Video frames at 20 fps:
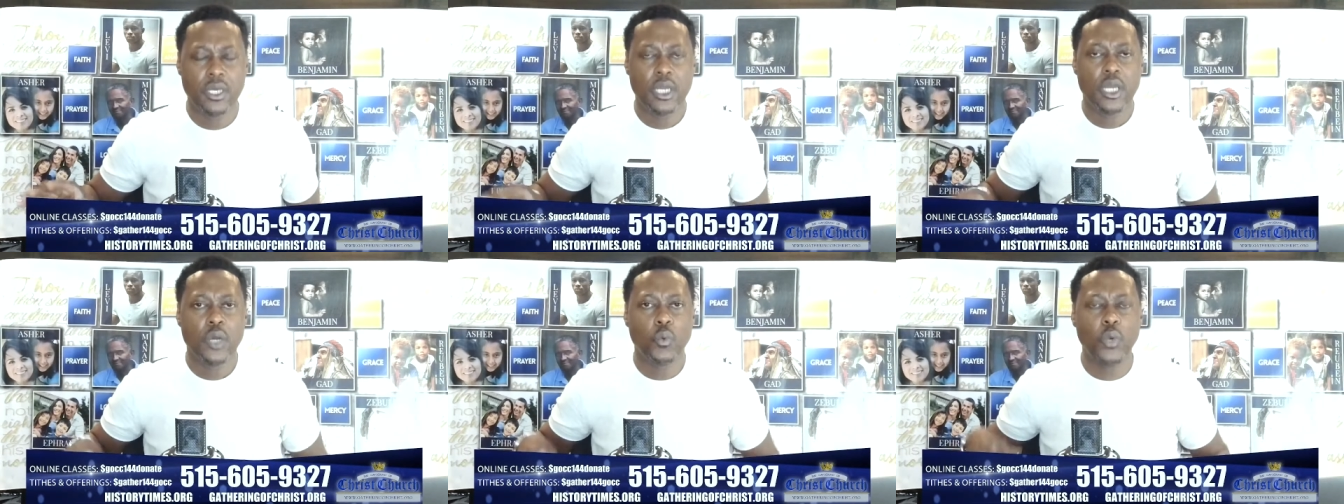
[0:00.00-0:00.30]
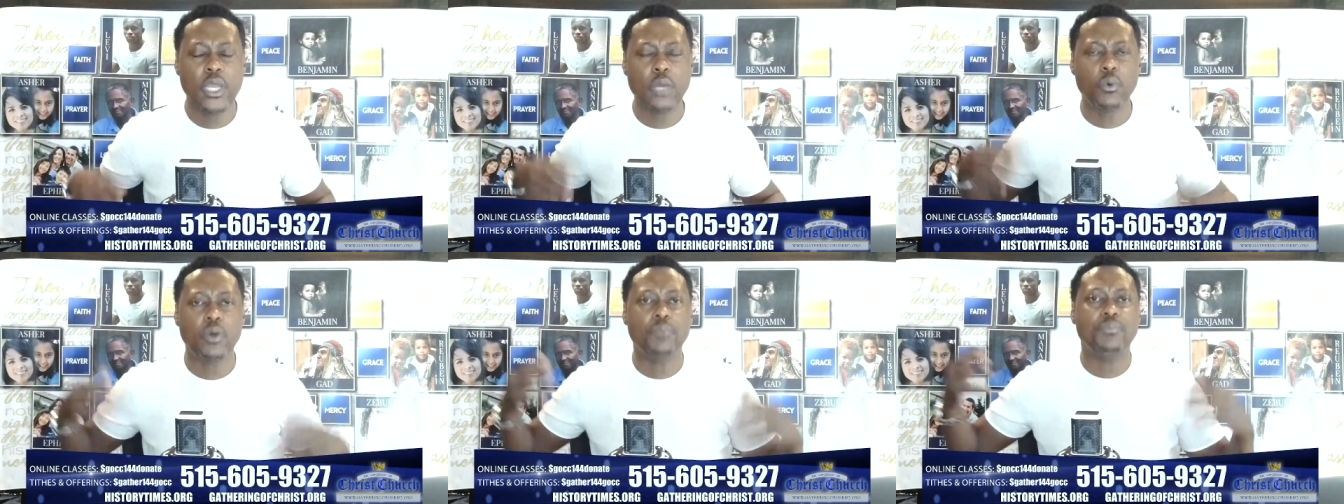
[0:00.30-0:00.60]
we
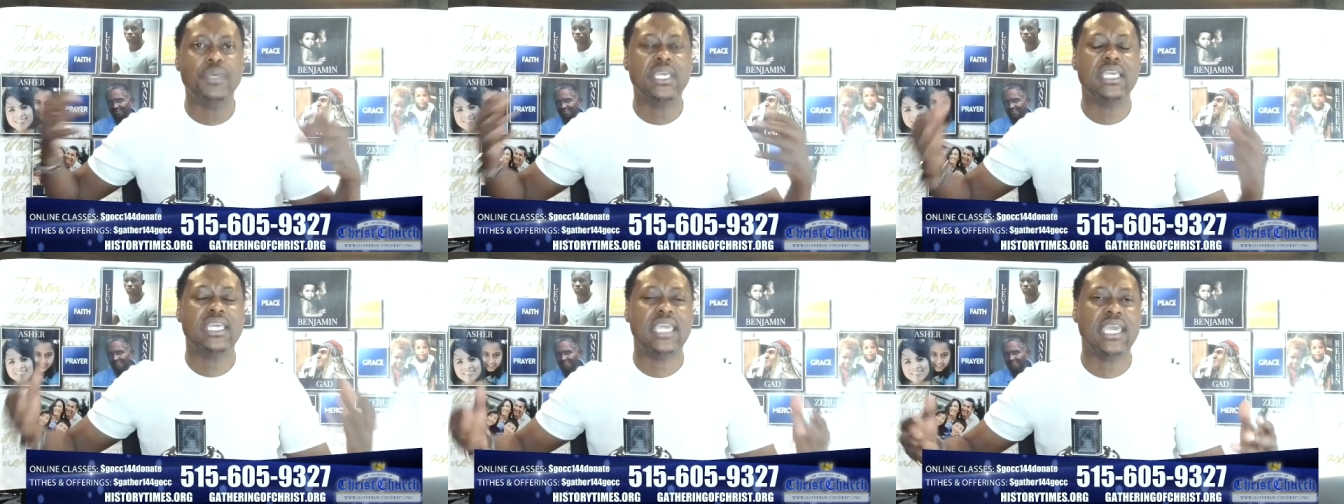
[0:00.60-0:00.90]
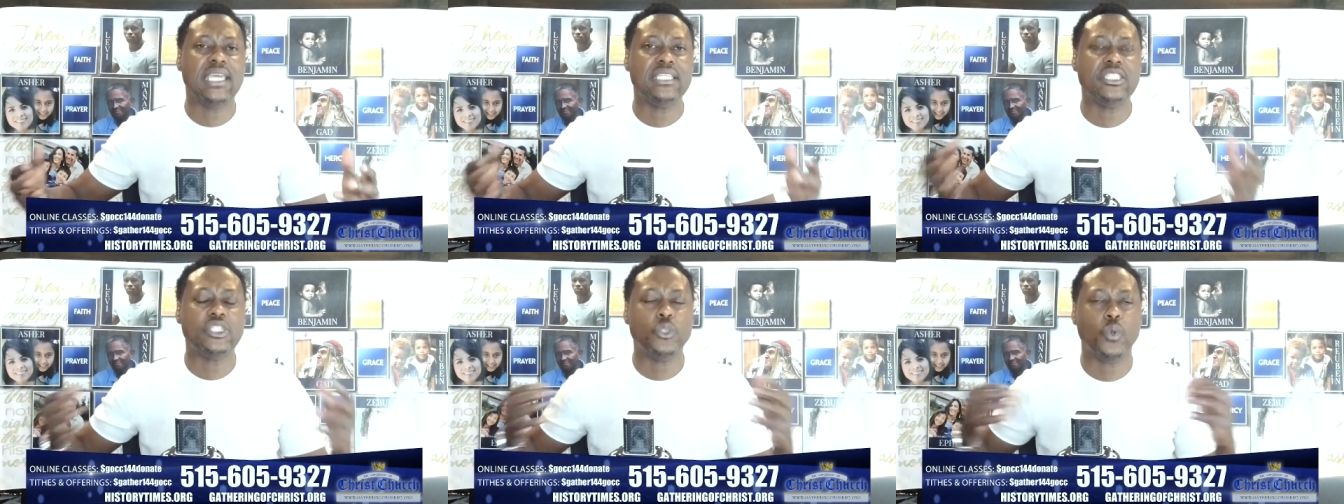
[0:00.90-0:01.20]
will
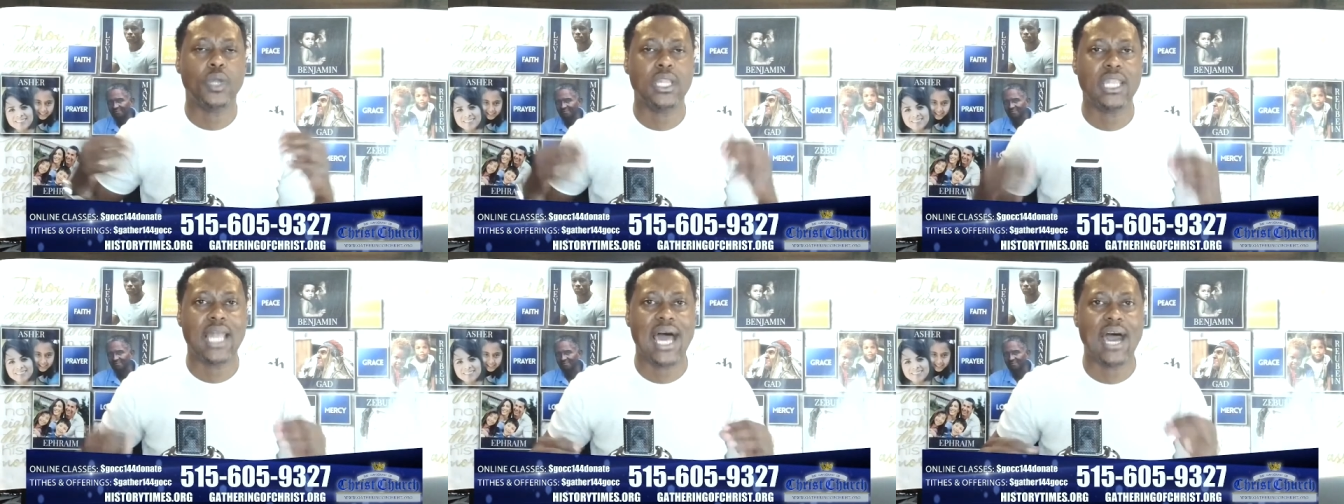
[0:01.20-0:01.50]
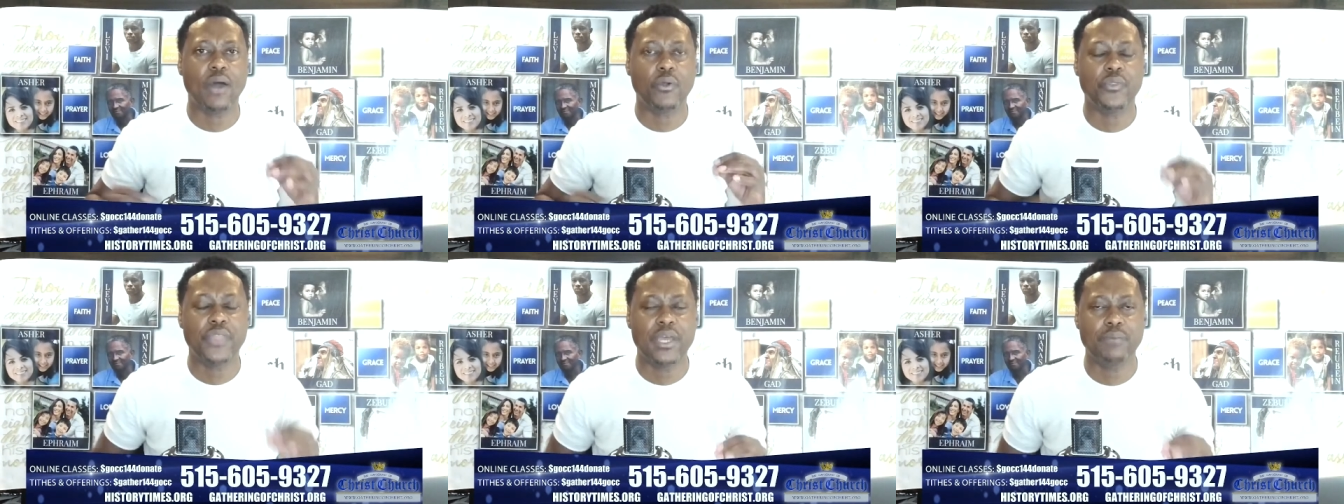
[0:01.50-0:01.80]
begin to
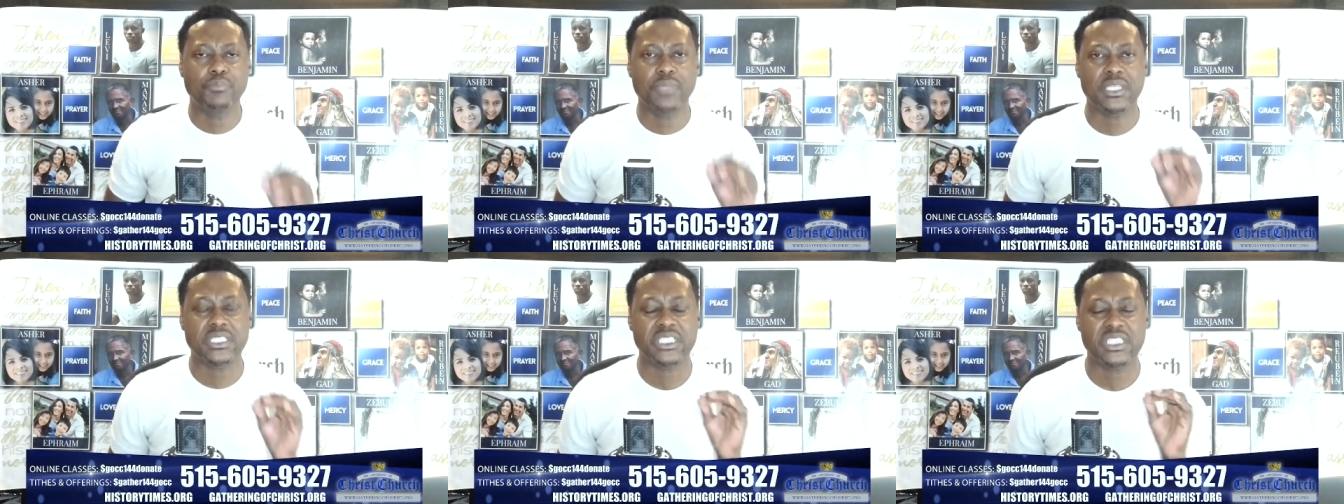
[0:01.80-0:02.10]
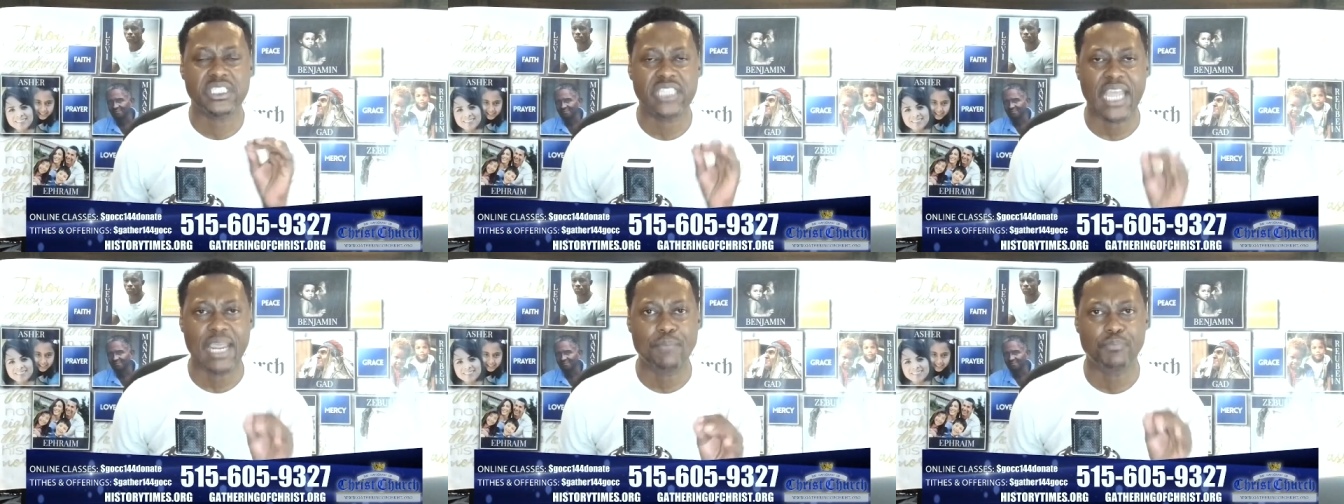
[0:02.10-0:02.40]
allow them to
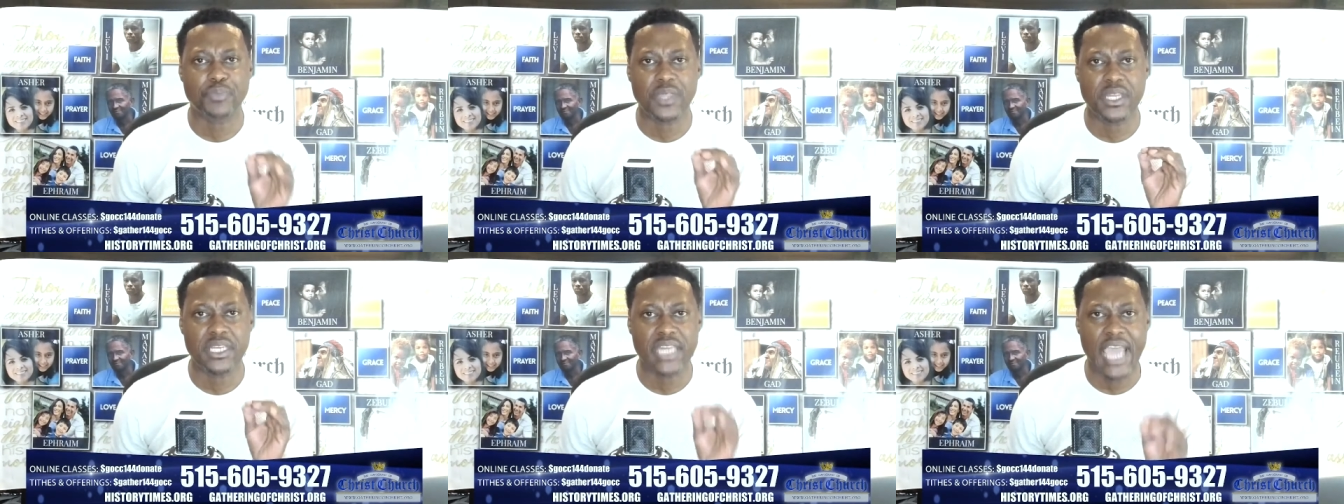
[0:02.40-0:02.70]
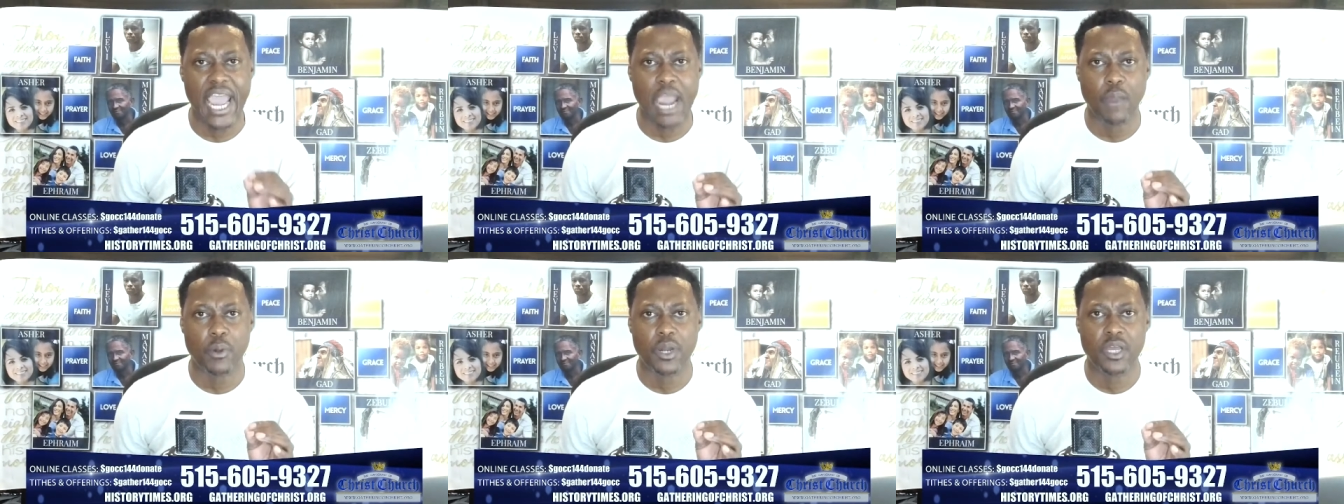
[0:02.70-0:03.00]
shape the
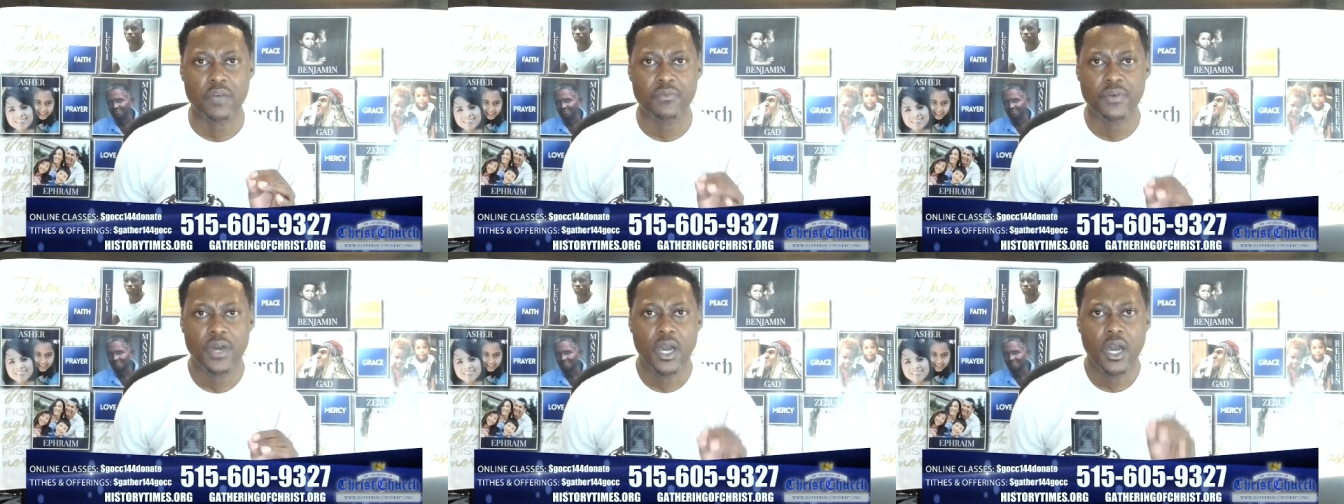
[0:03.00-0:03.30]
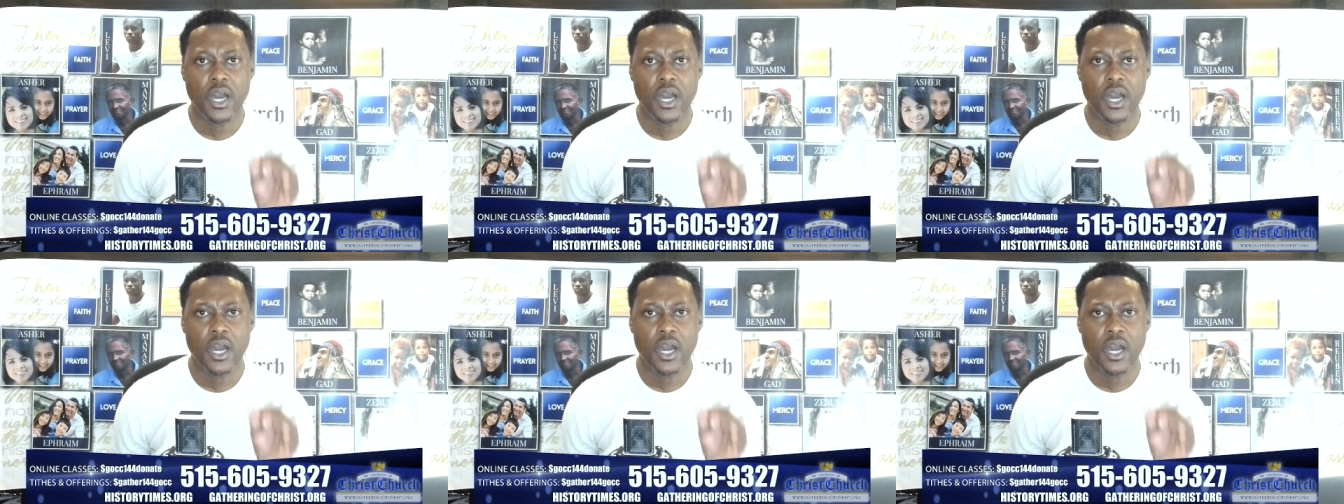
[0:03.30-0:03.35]
narrative